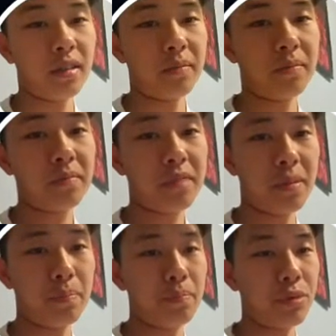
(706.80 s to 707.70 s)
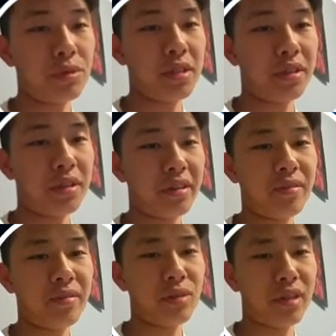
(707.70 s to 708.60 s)
to boost its strength even
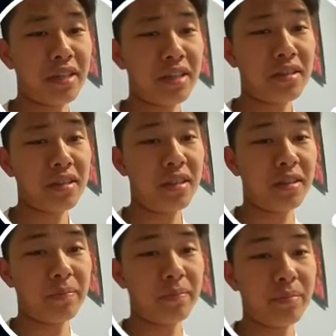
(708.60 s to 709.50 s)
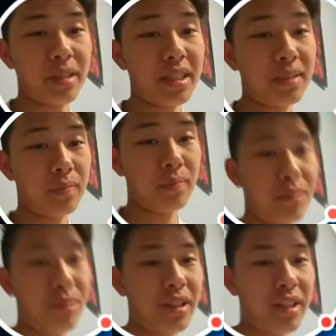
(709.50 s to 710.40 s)
more, I guess, but it's a pretty
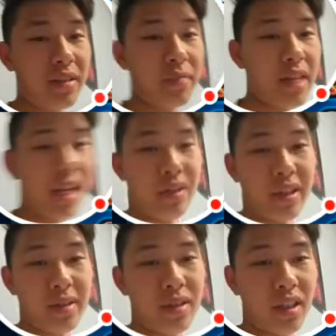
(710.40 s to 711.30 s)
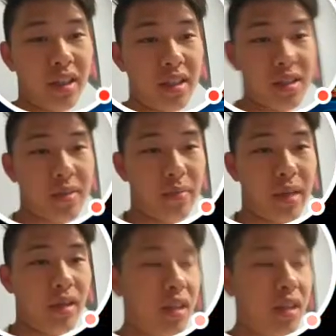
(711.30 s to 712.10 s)
good AoE target medal,